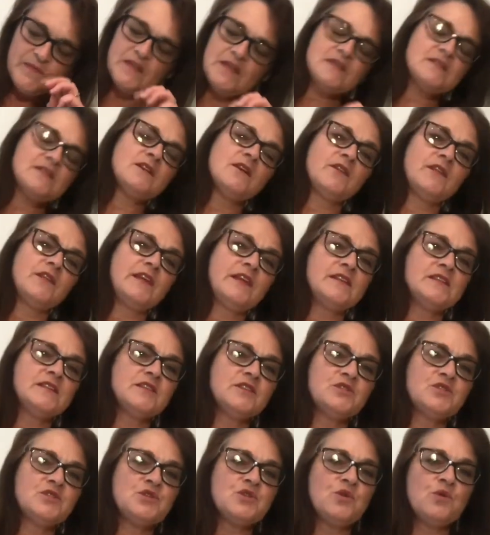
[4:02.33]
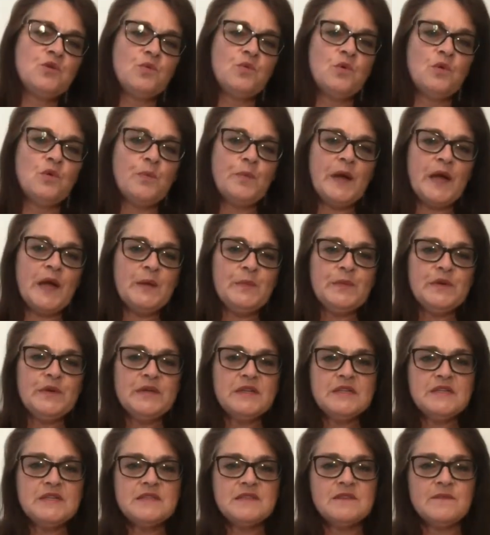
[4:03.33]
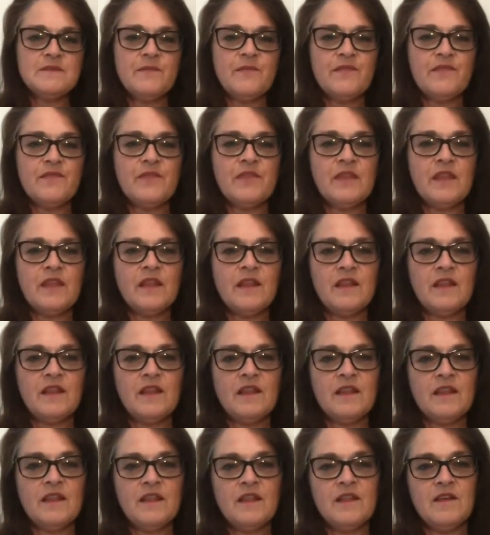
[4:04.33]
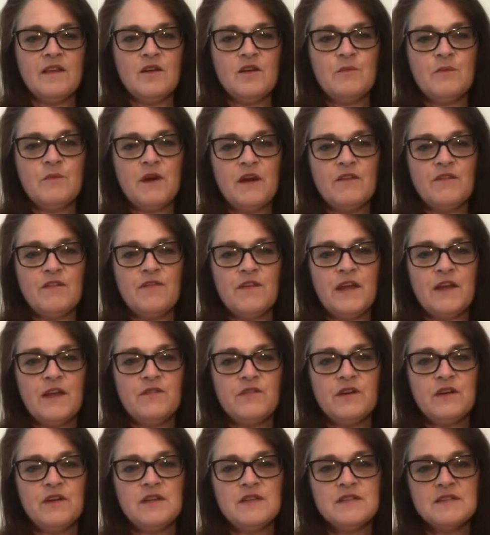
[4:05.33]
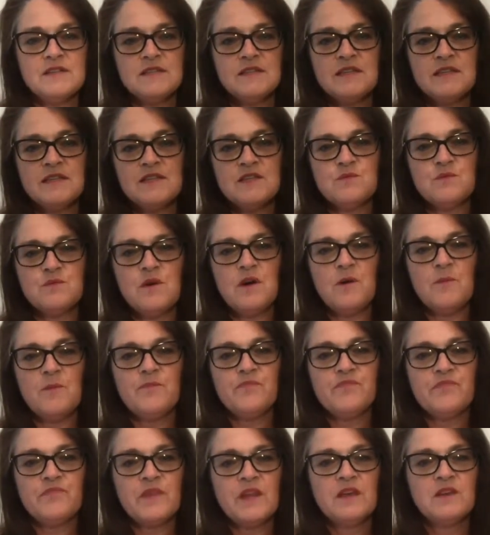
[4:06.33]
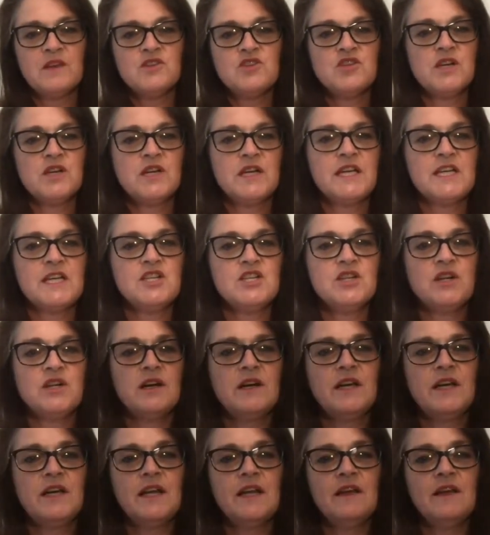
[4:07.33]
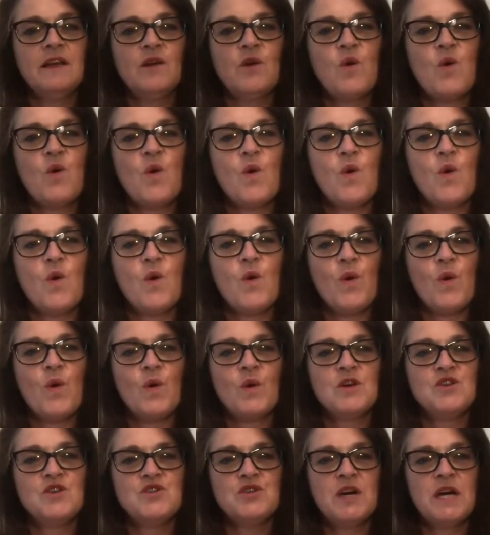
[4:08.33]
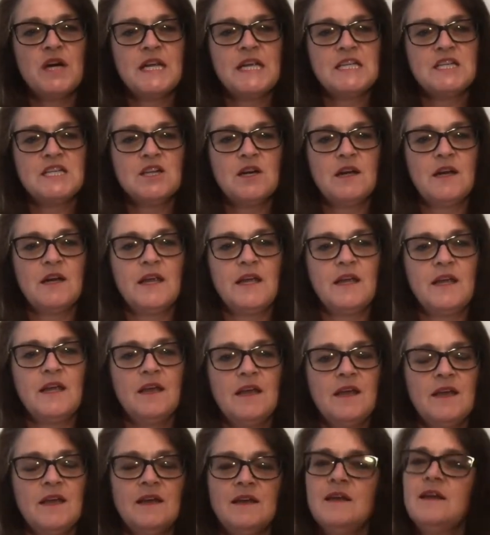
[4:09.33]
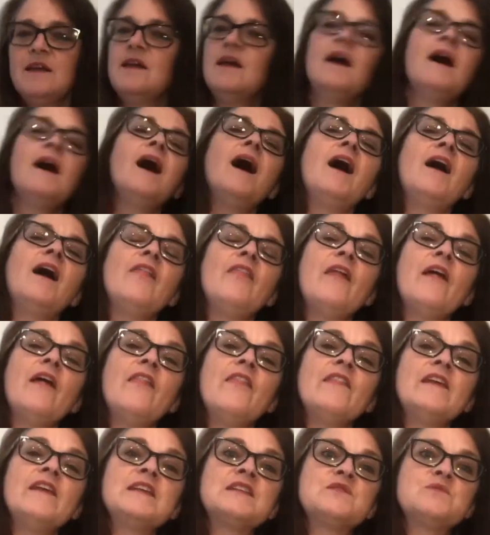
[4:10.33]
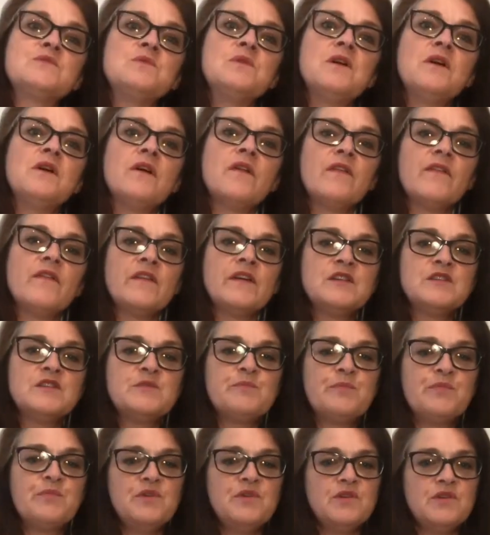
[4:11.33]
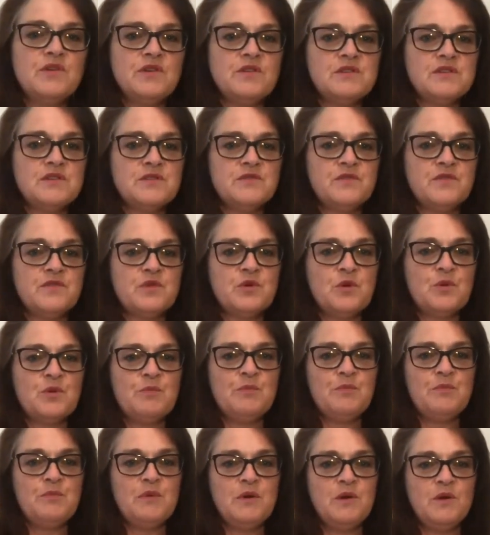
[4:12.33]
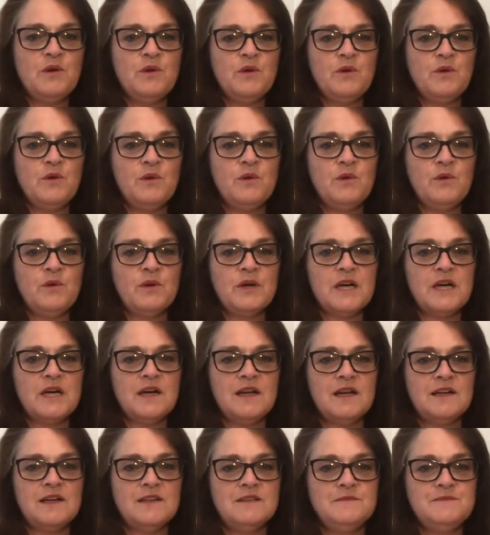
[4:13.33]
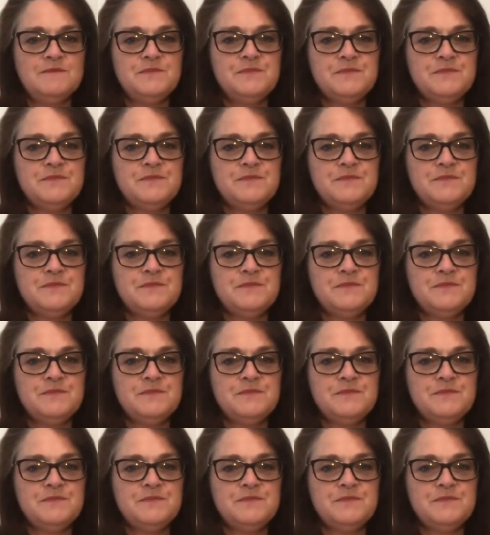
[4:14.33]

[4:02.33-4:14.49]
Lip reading: So these are the 2 wallpapers that are my favourites. This one, shiny, shiny, shiny, shiny. And then this one, this beautiful blue colour.